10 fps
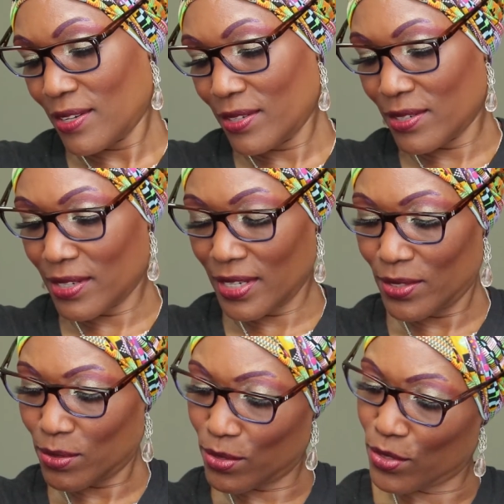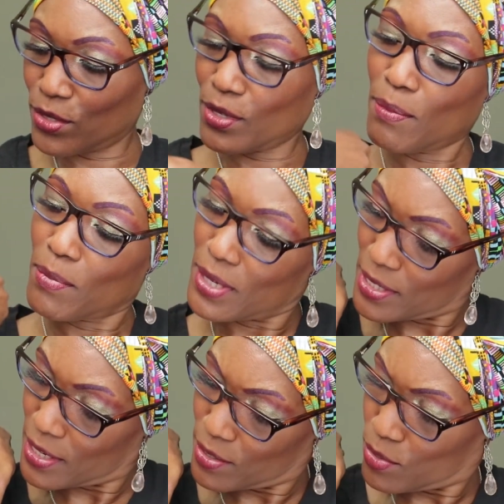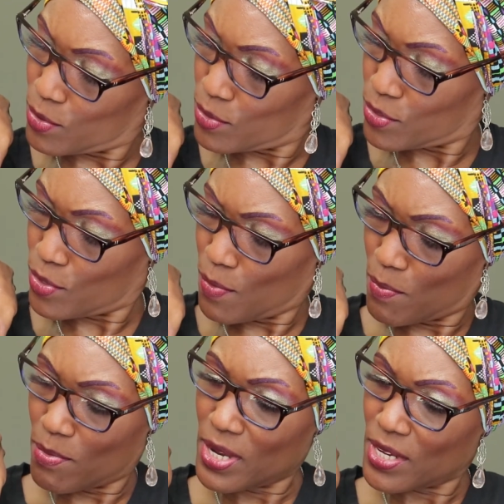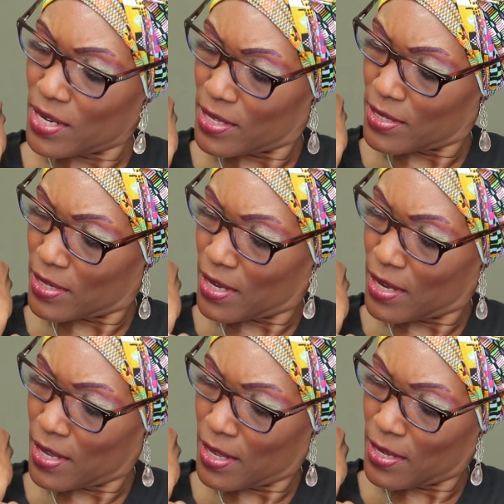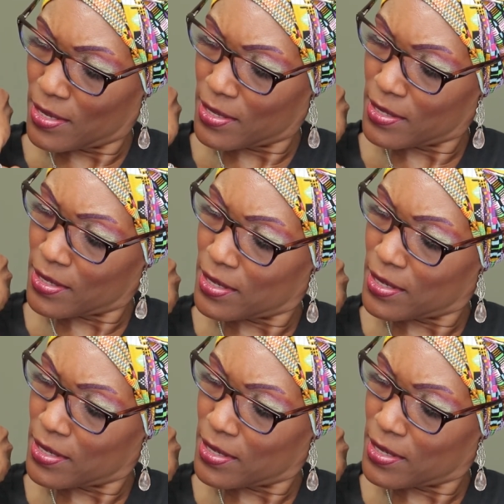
oh, I took so much, I took so much of these colors,